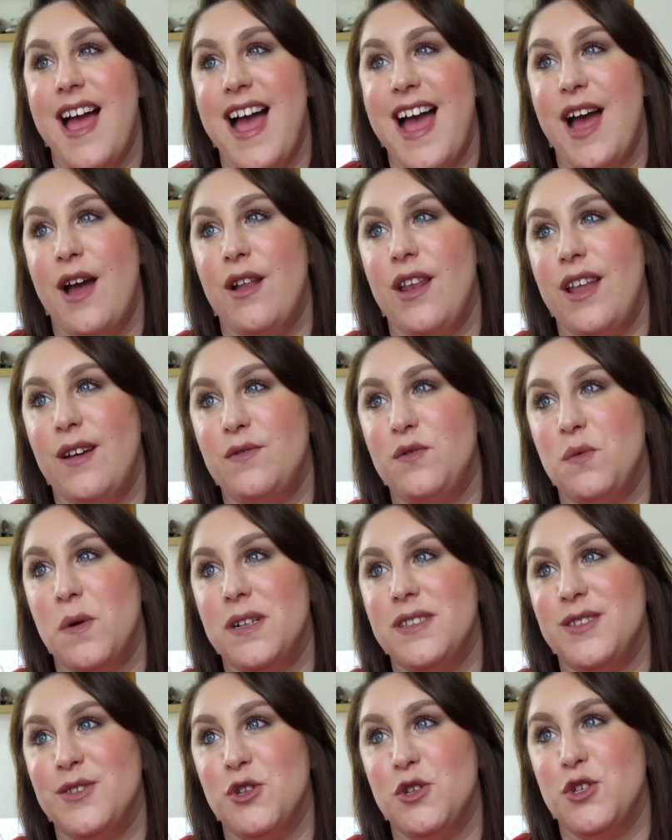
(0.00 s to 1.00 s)
Our loved
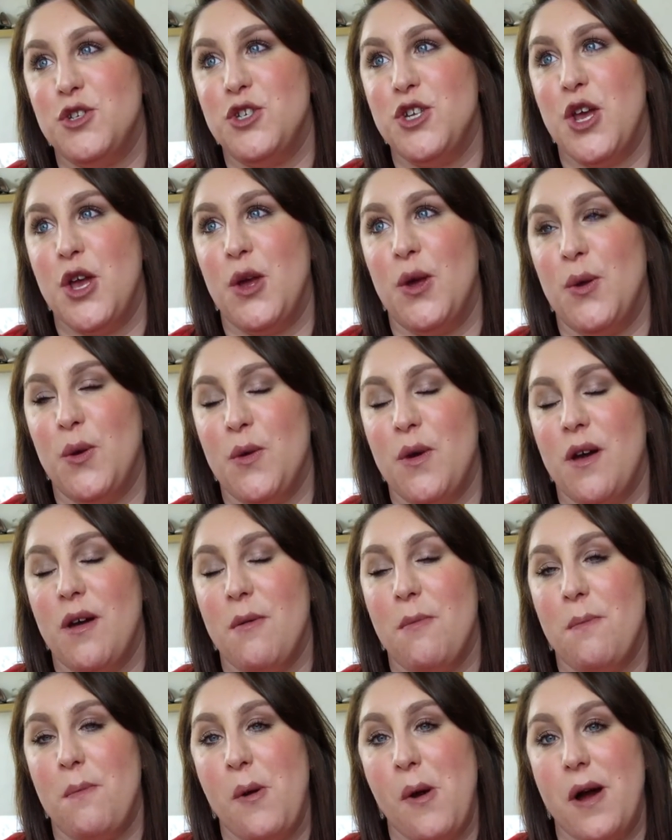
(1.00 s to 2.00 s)
ones do
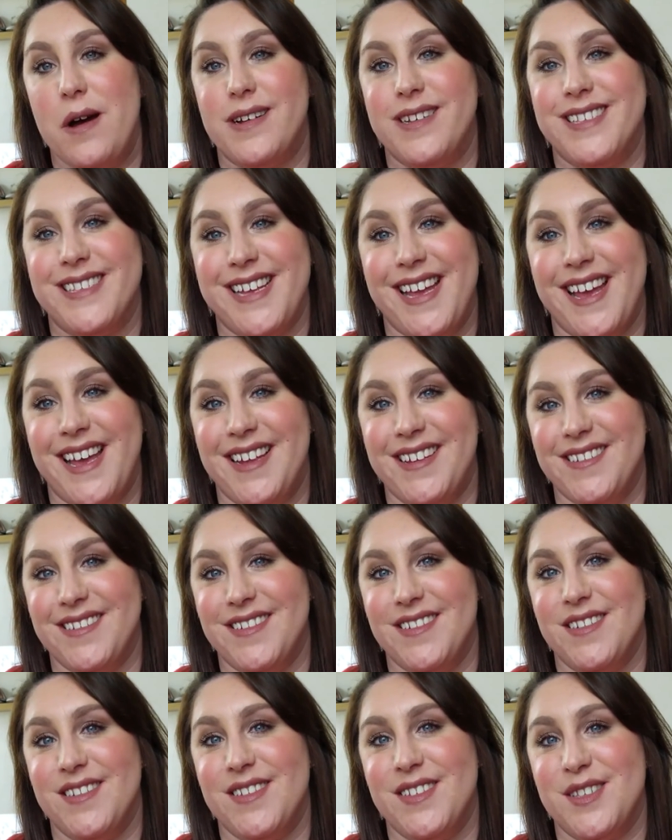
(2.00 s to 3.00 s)
put us
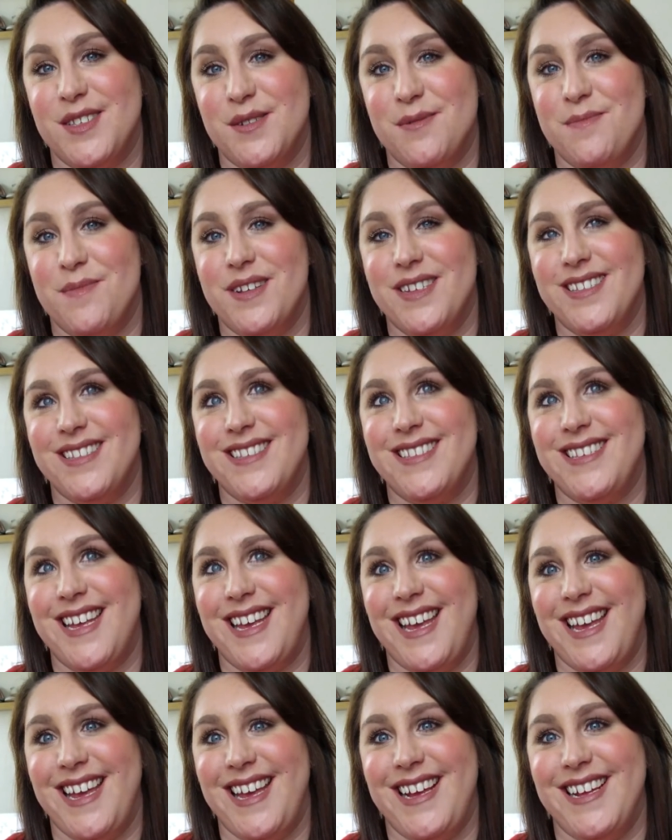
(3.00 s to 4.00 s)
in some
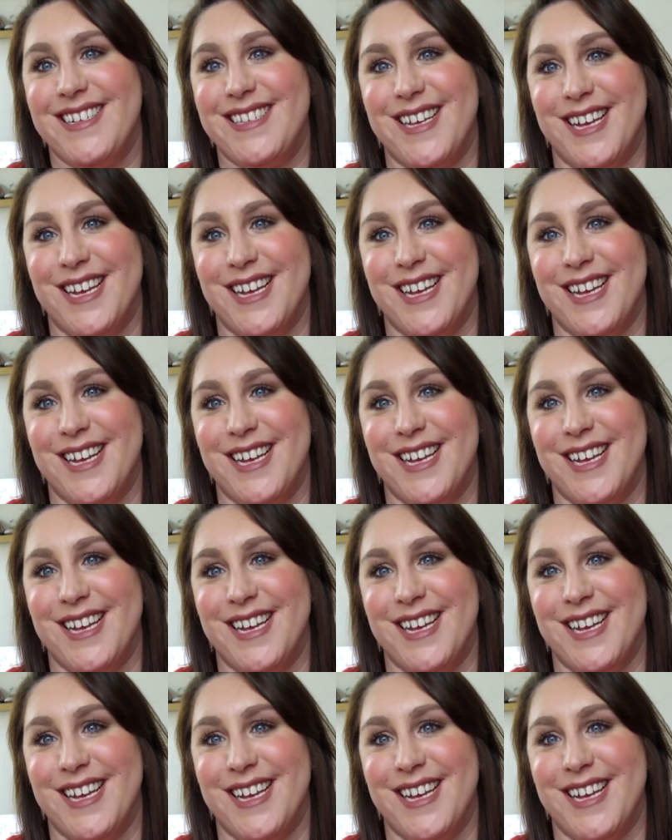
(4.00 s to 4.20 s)
sticky